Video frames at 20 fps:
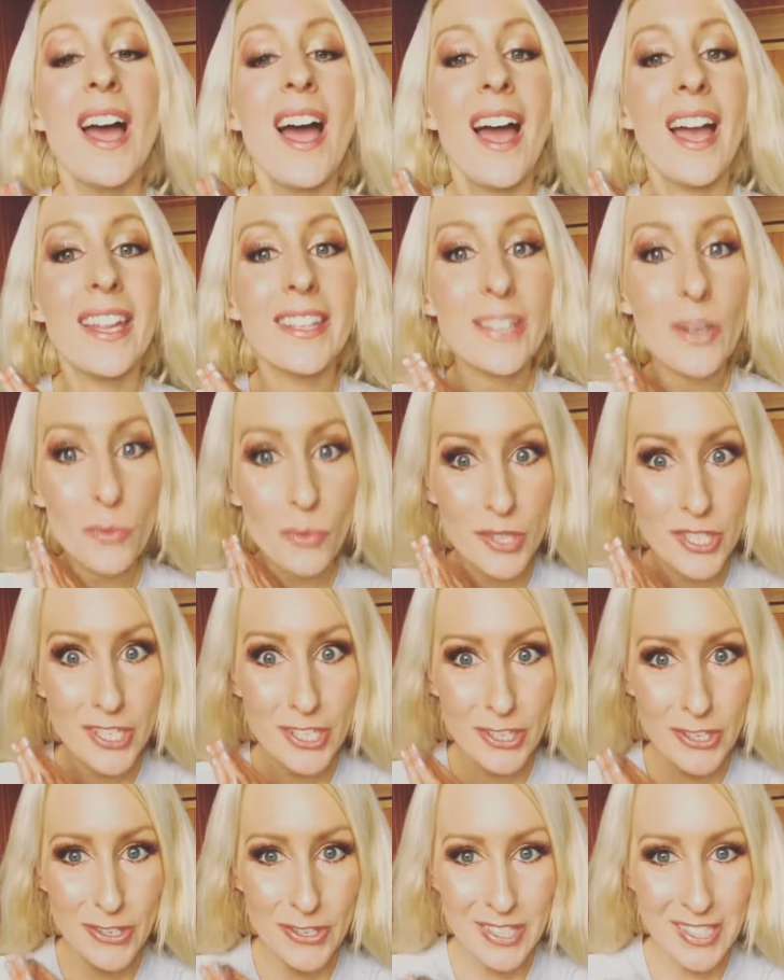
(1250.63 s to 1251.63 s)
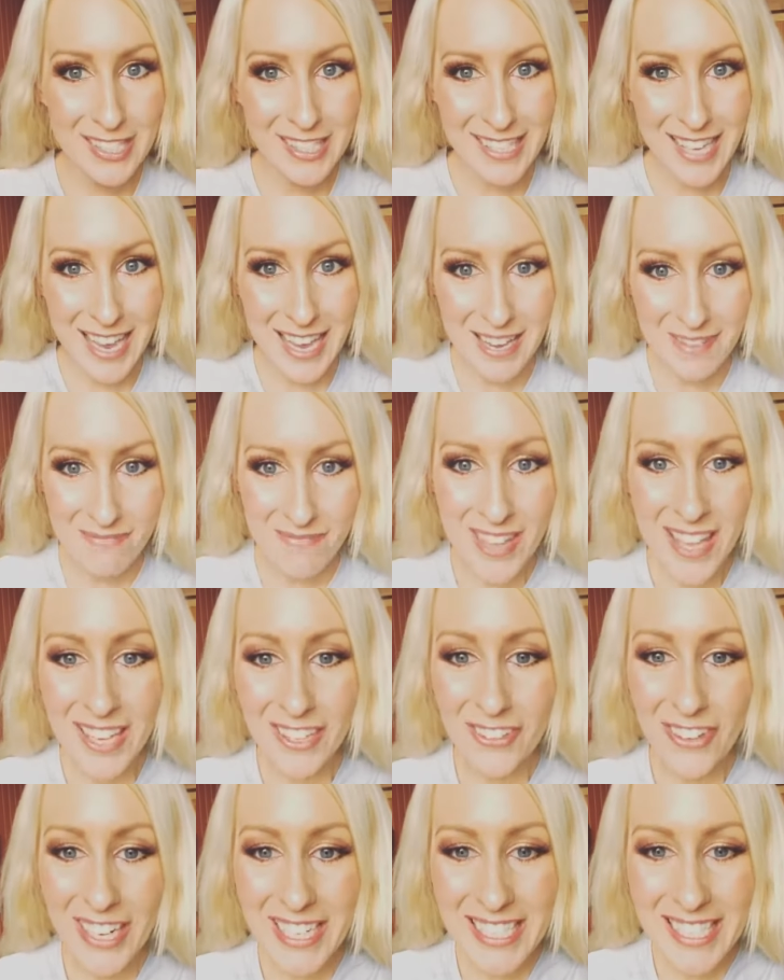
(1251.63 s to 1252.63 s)
And wishing you the same.
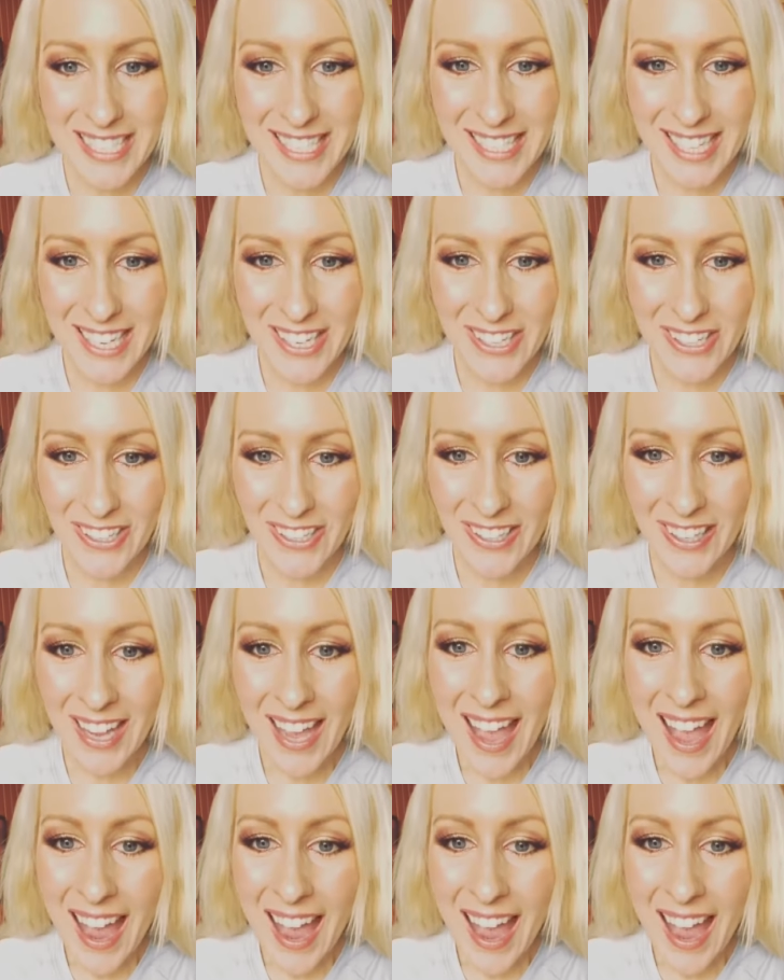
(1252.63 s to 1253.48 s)
Great to see you.